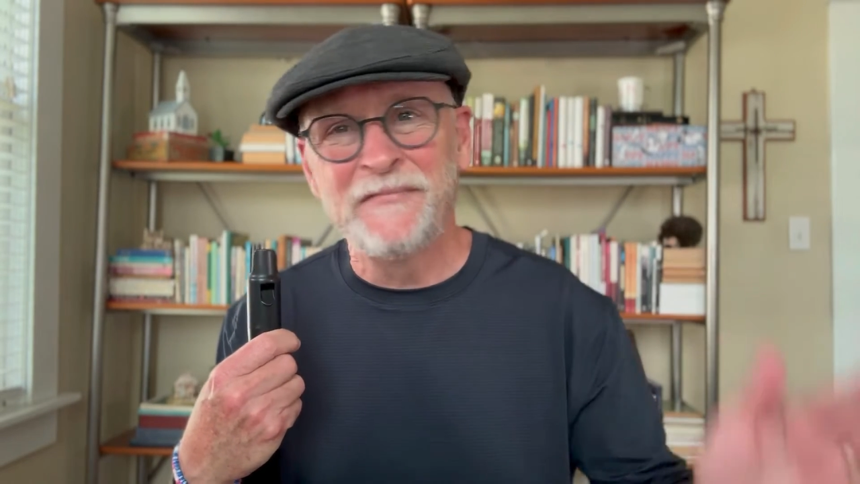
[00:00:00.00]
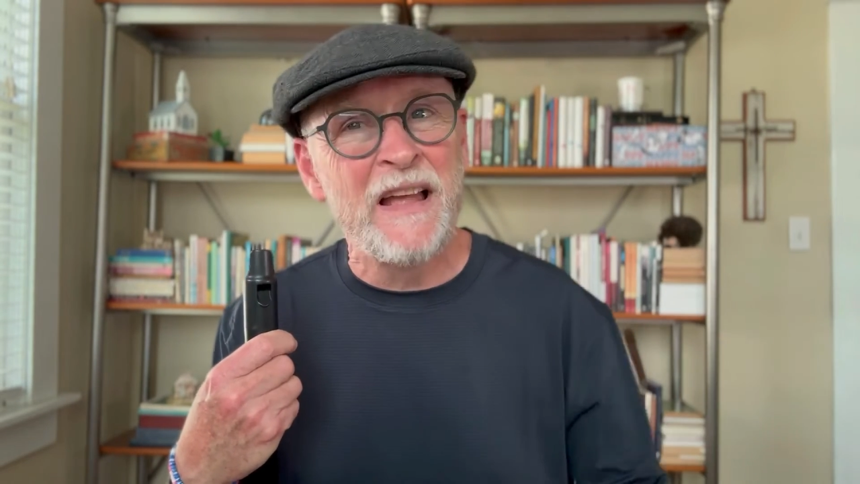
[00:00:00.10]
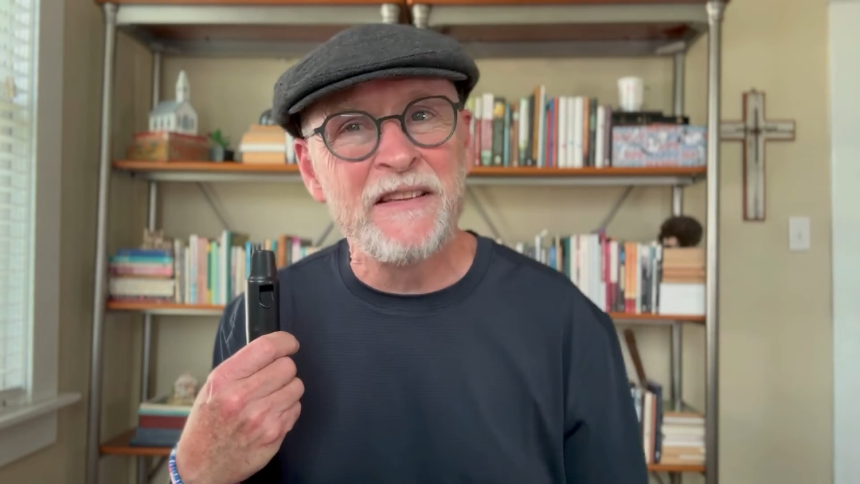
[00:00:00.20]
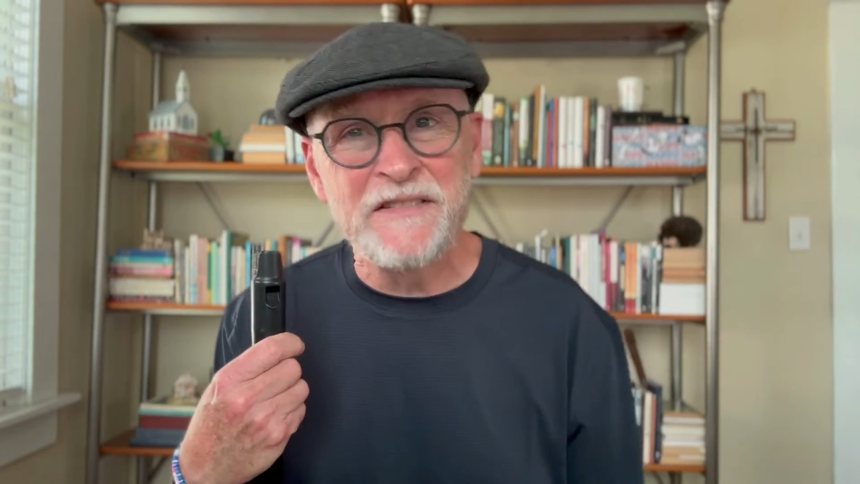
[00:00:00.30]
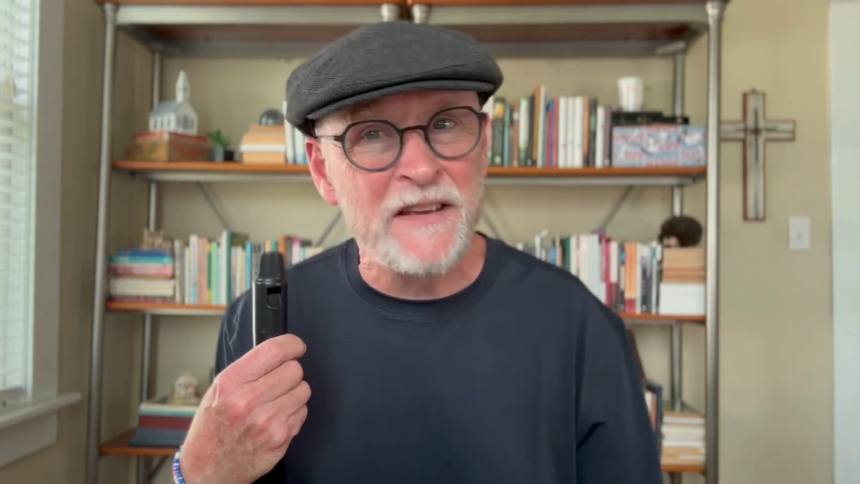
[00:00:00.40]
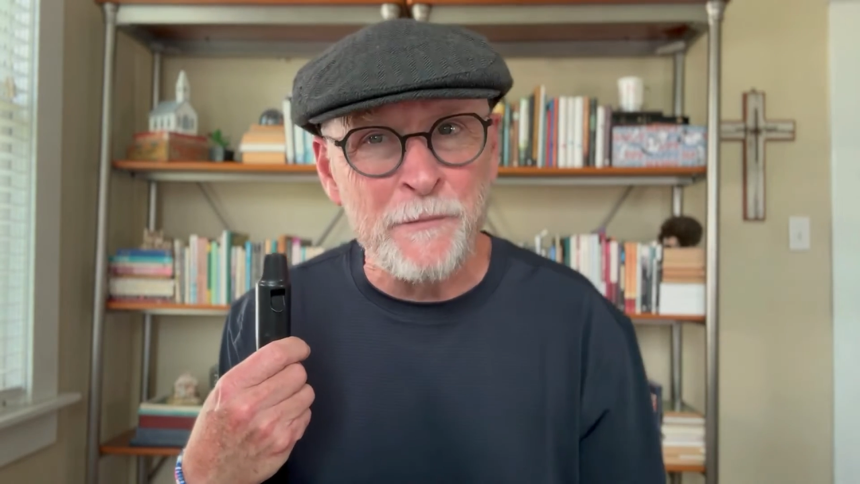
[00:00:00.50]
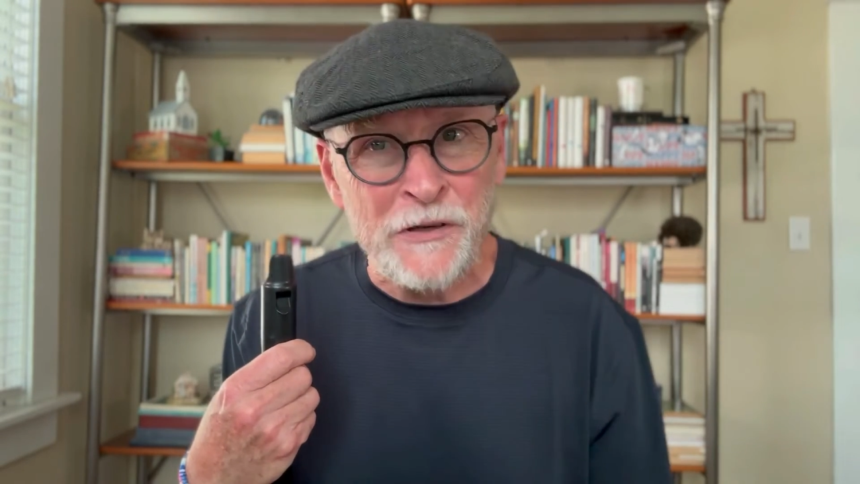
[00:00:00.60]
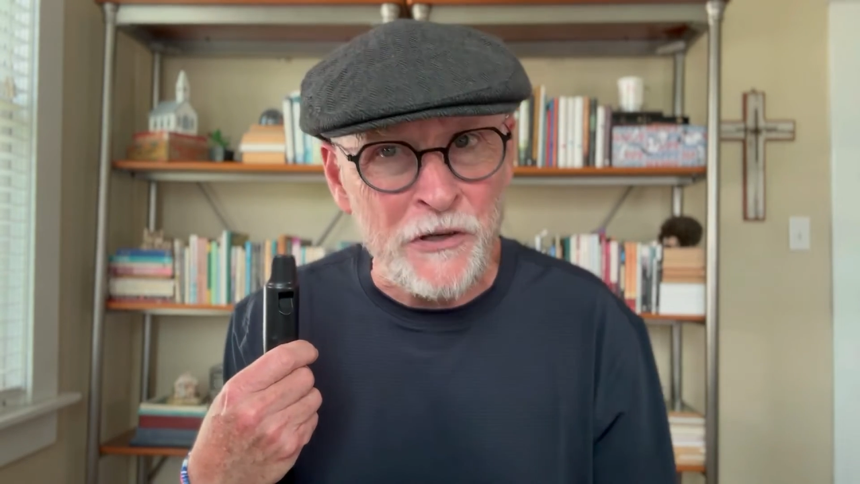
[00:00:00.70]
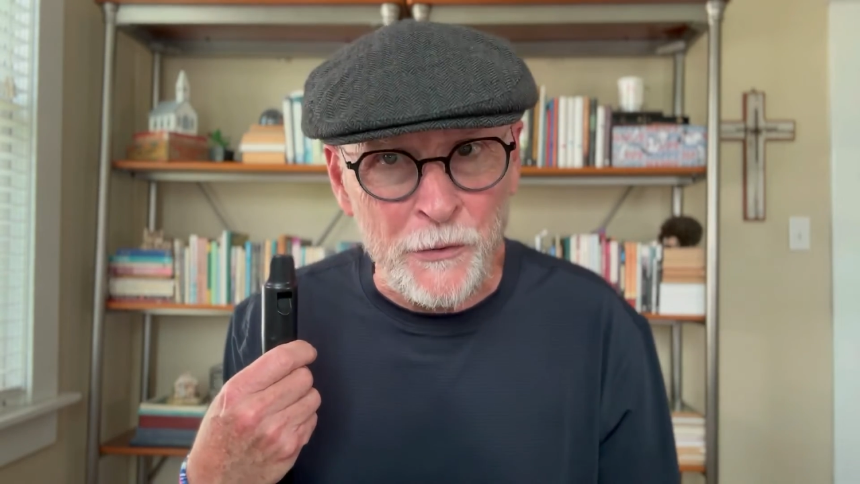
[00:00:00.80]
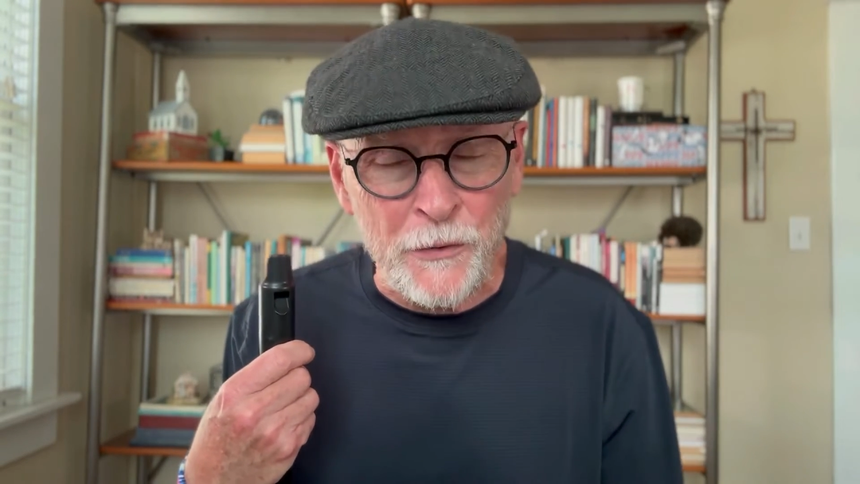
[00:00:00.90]
It's
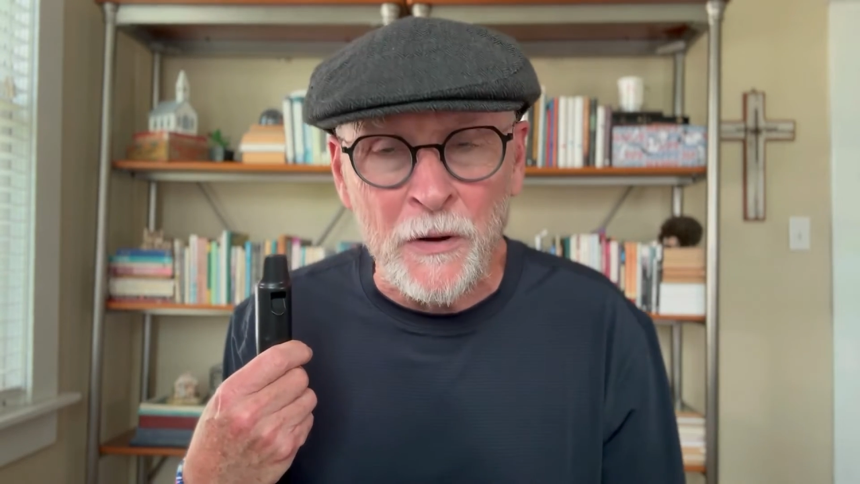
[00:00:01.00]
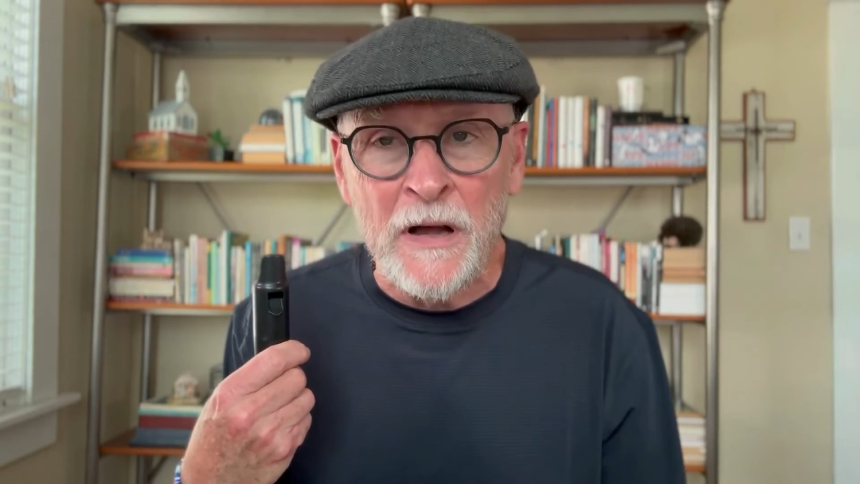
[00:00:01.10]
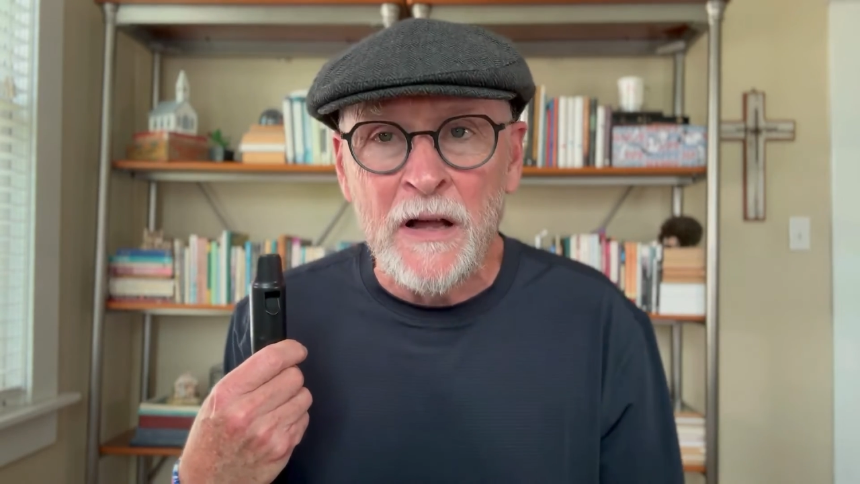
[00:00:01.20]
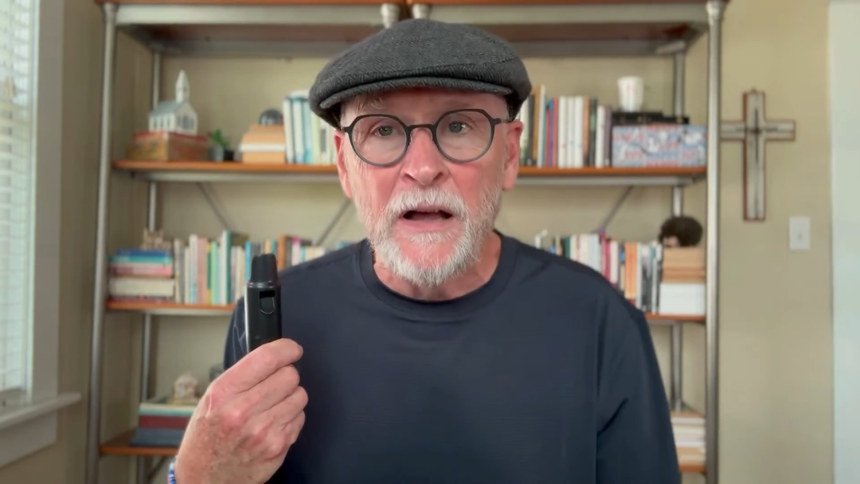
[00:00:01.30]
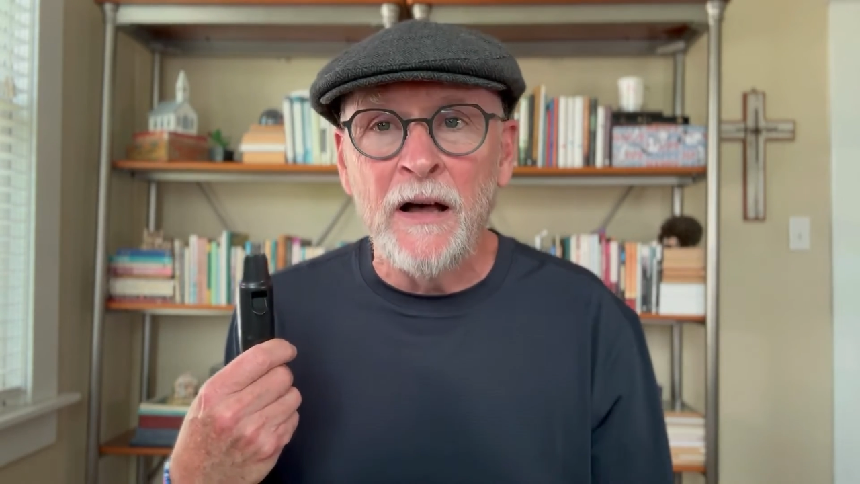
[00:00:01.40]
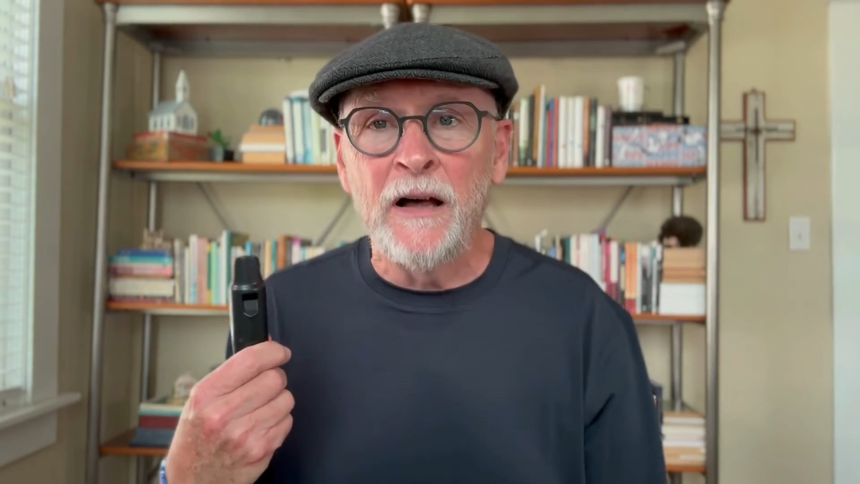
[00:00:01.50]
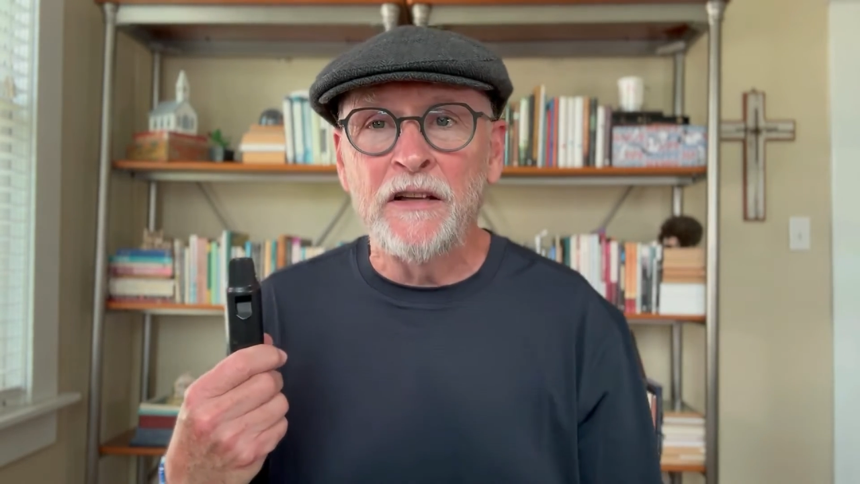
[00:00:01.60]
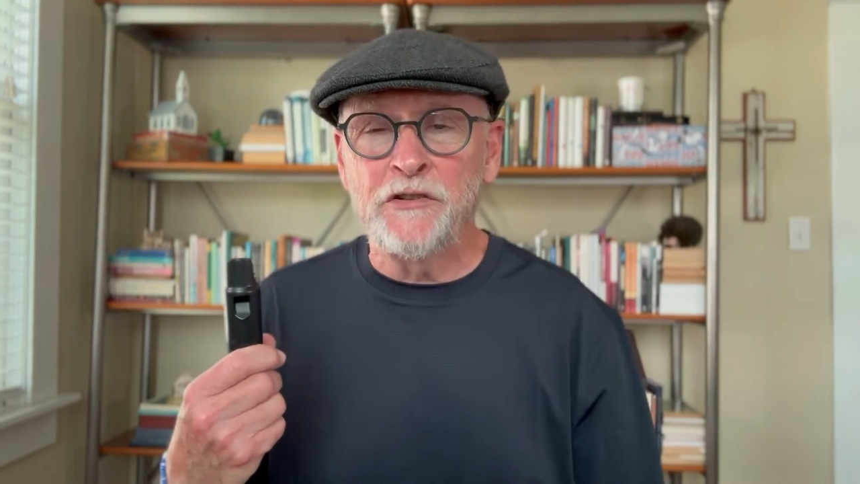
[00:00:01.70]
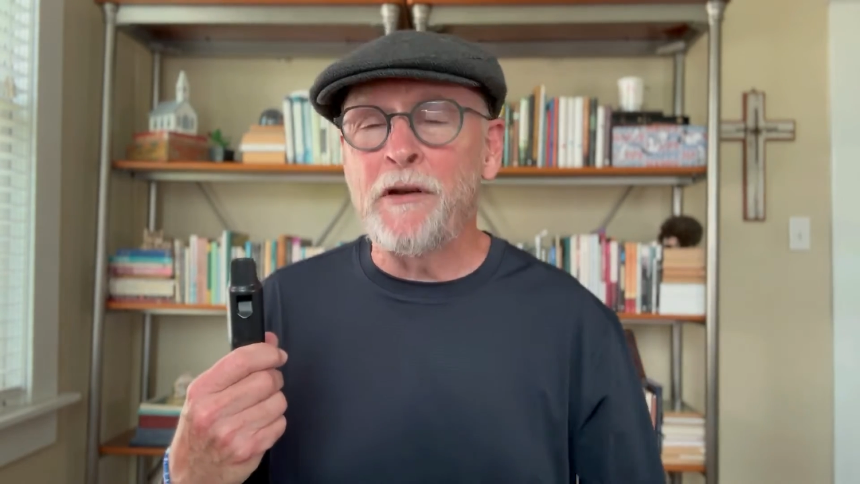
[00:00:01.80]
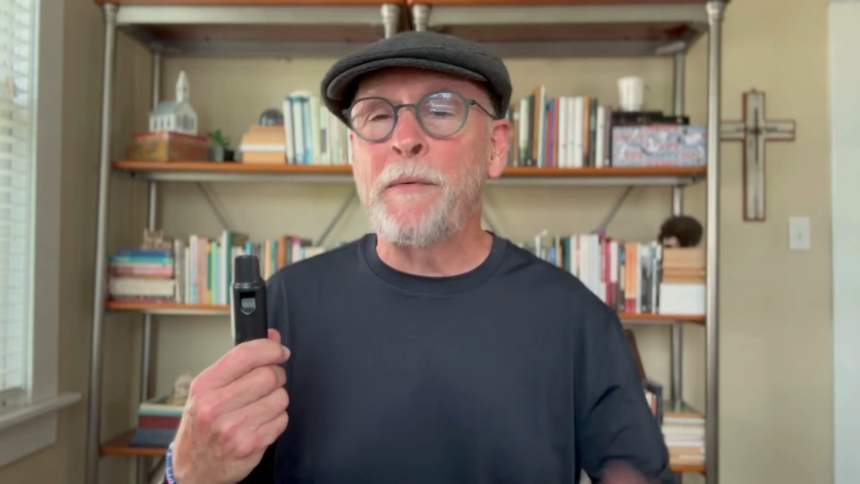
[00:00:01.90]
immaterial.
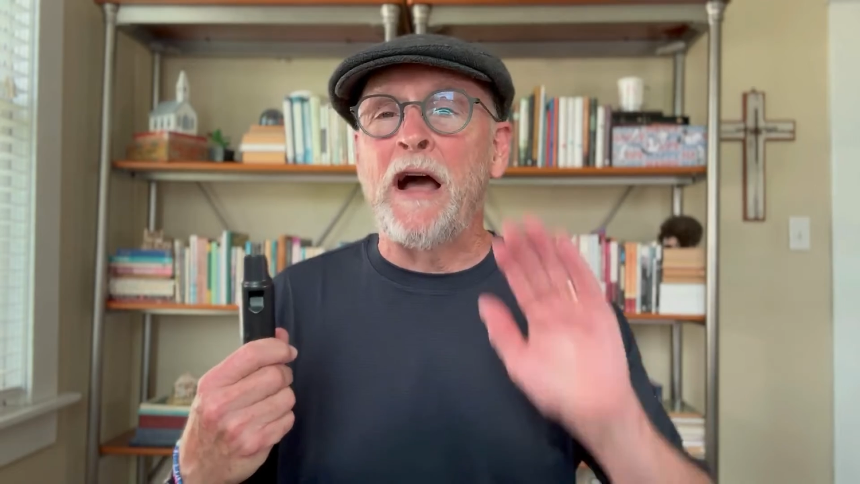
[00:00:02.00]
So anyway,